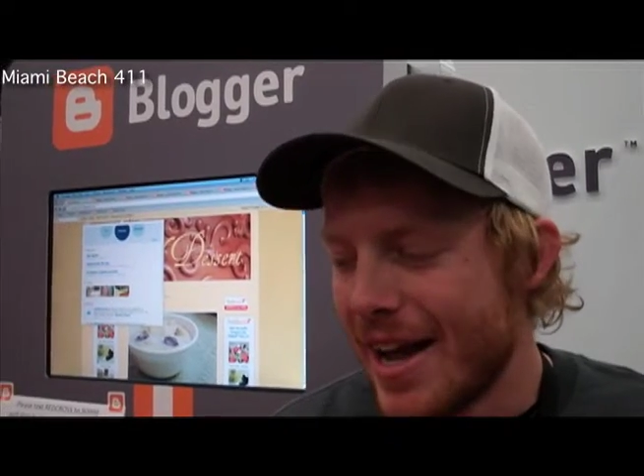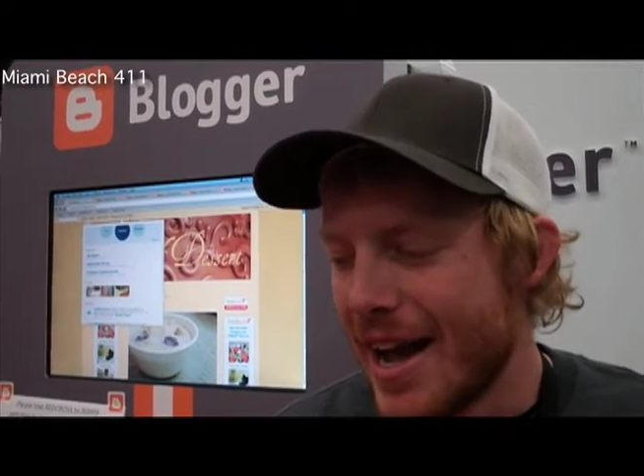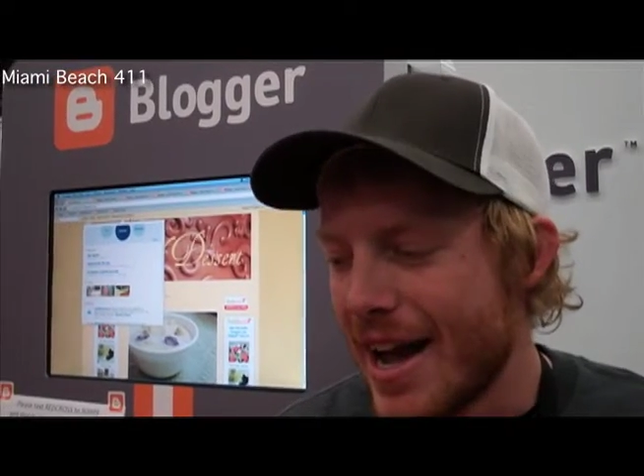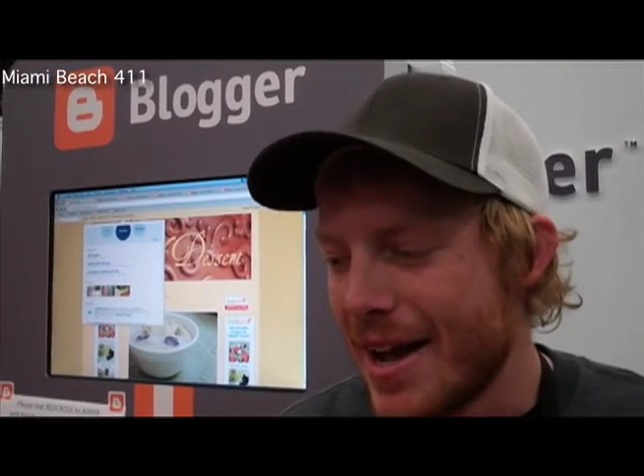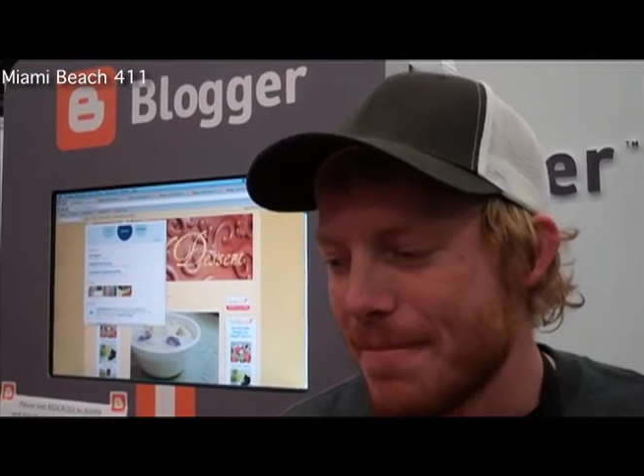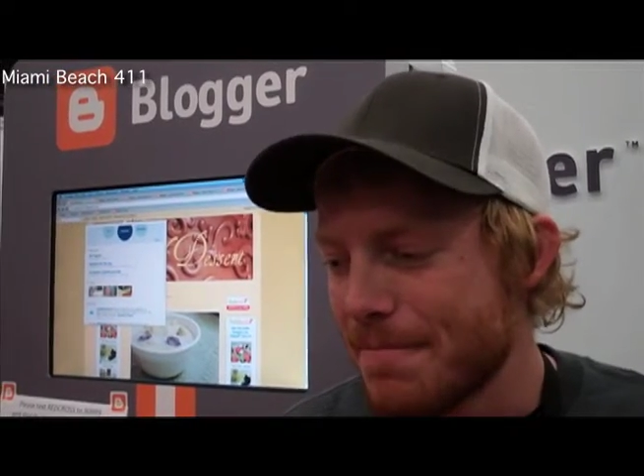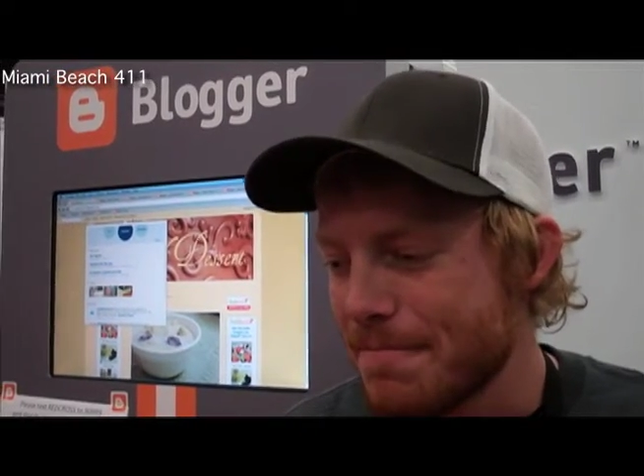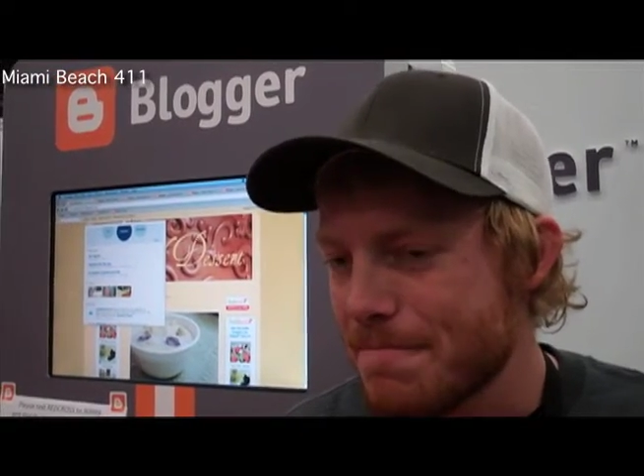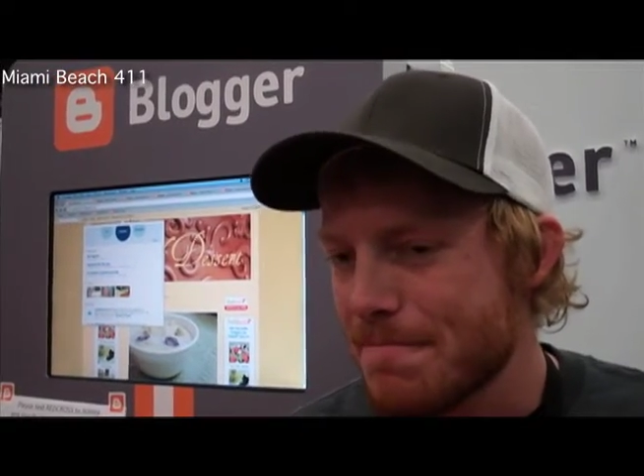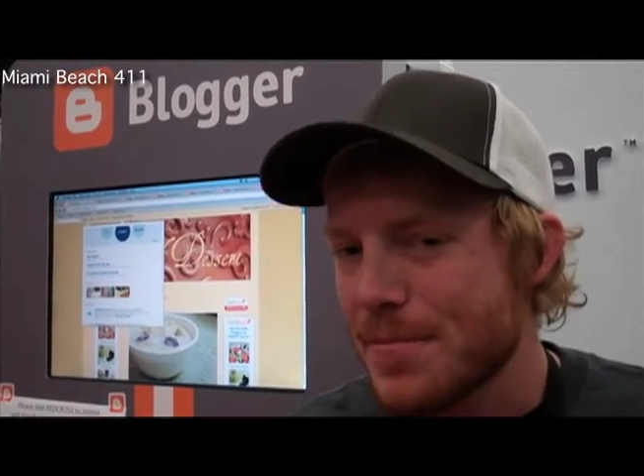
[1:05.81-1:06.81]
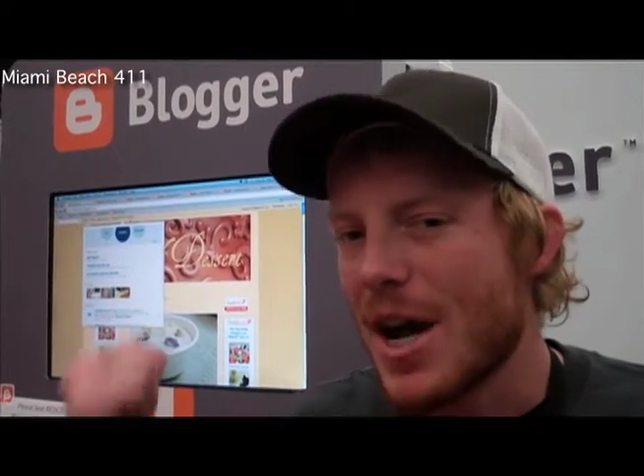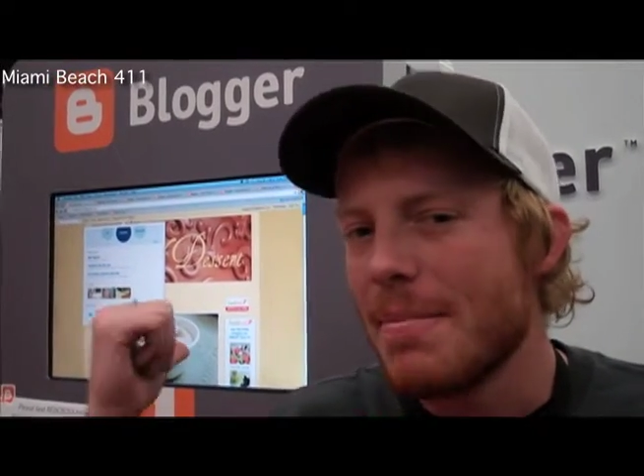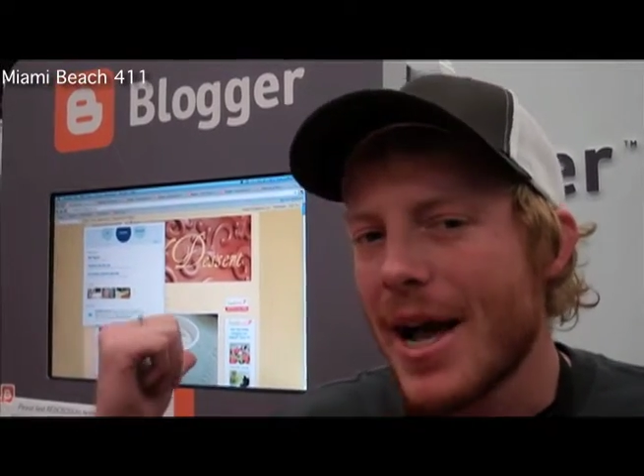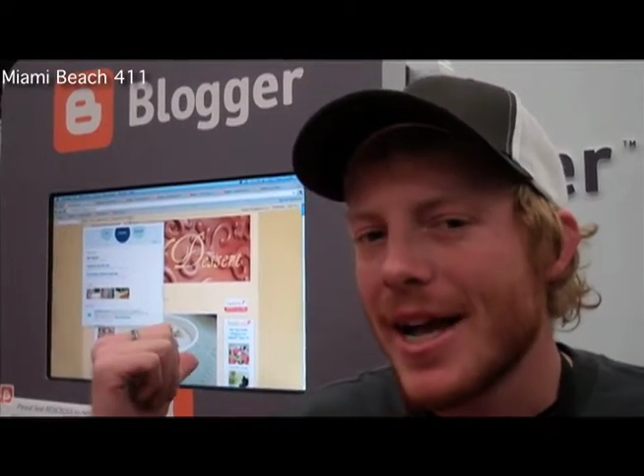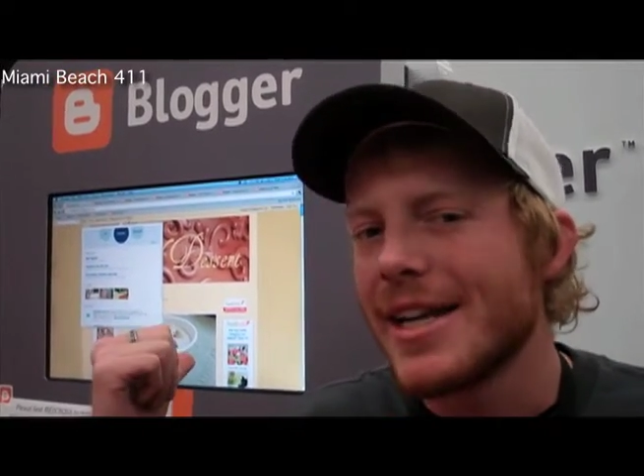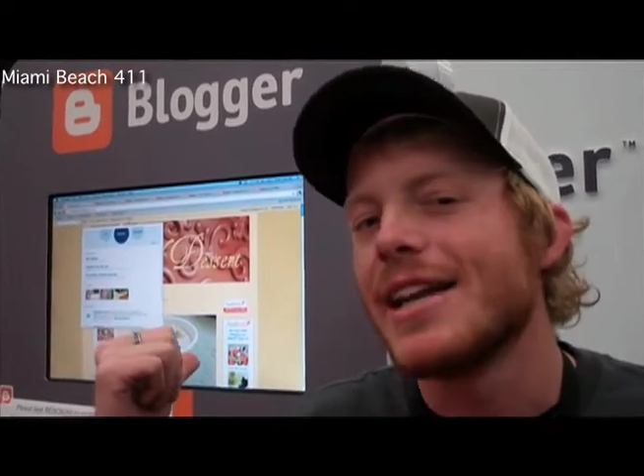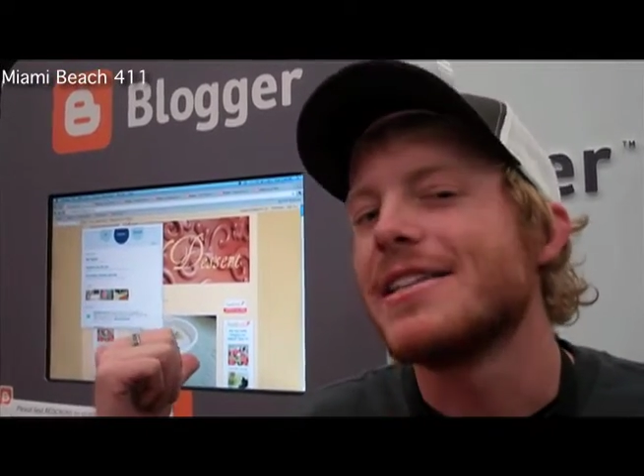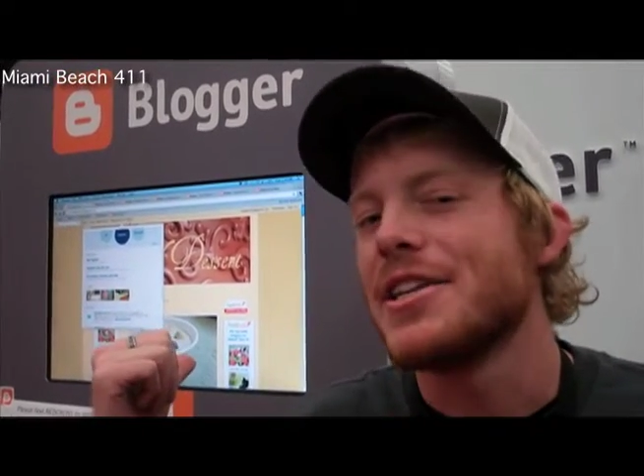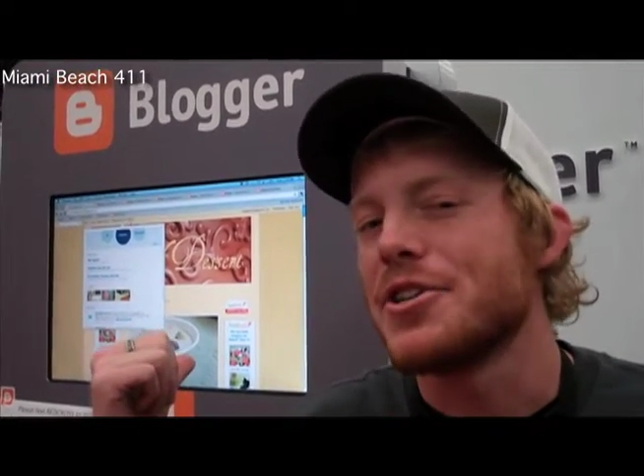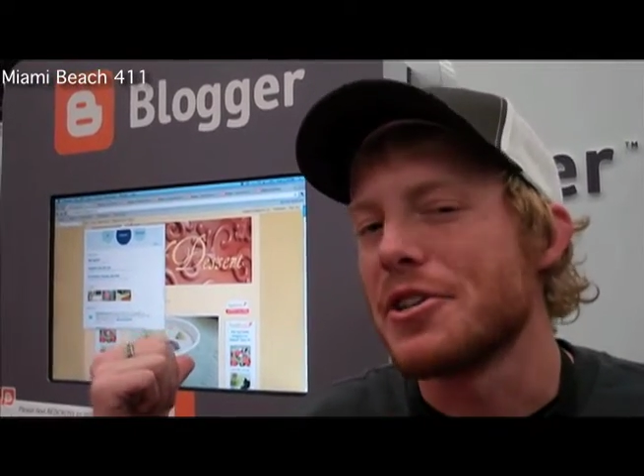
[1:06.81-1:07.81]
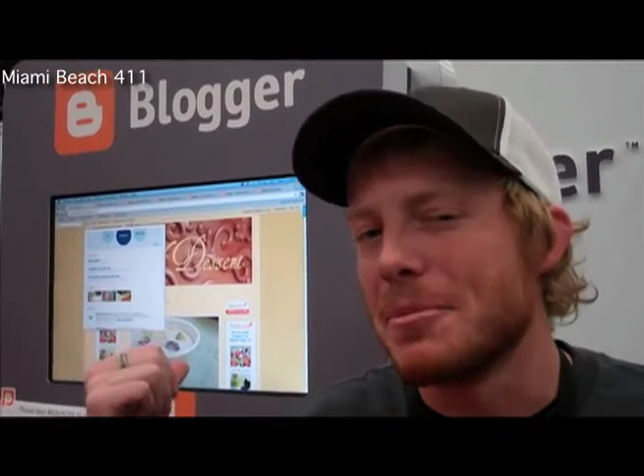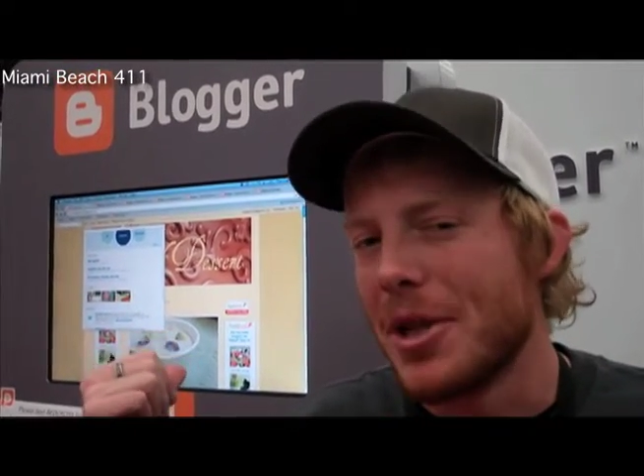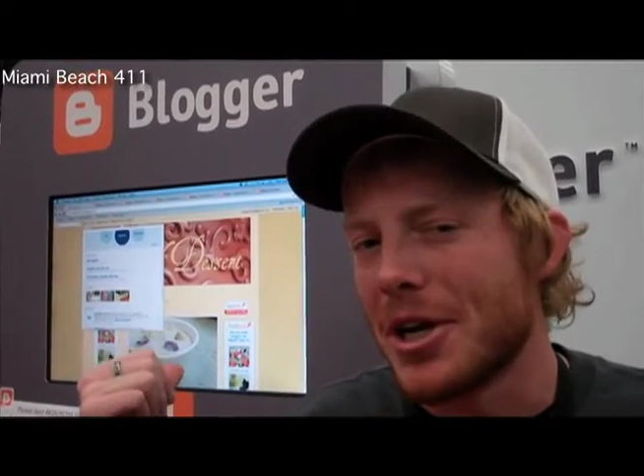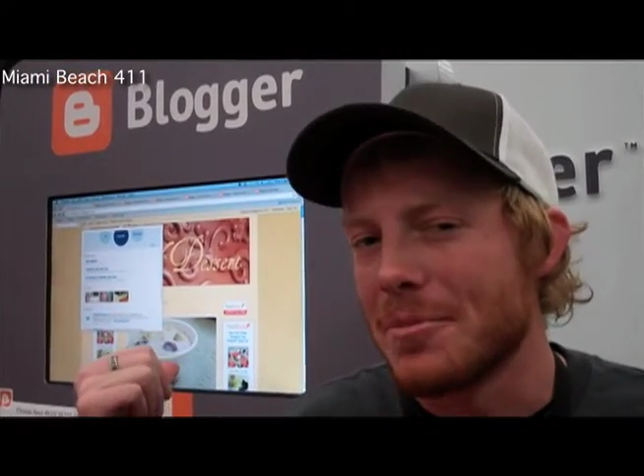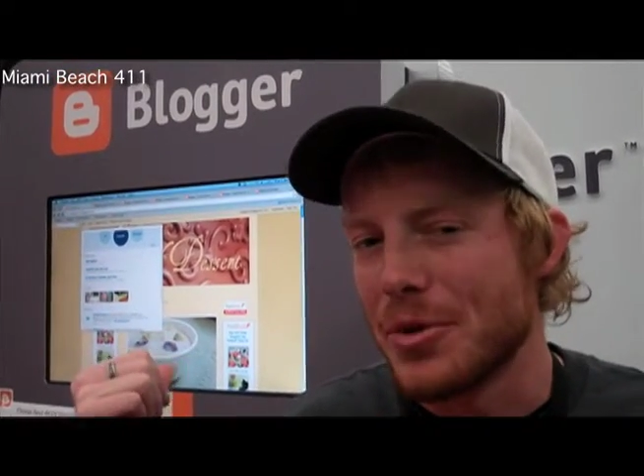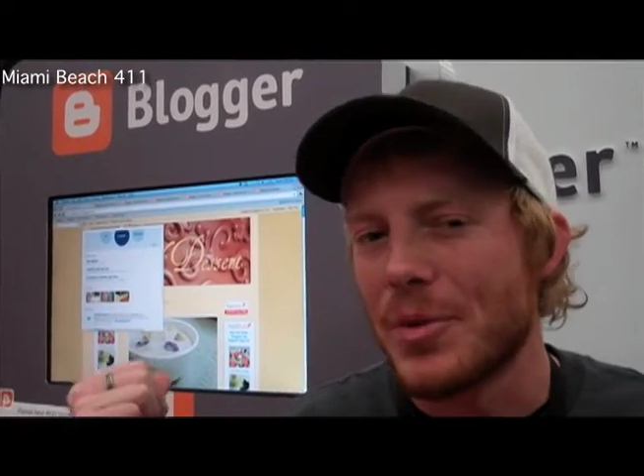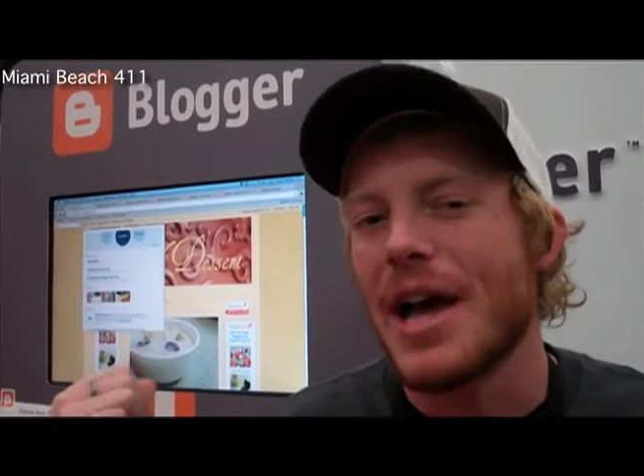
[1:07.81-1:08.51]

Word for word: Um, come by and get a t-shirt at the blogger booth.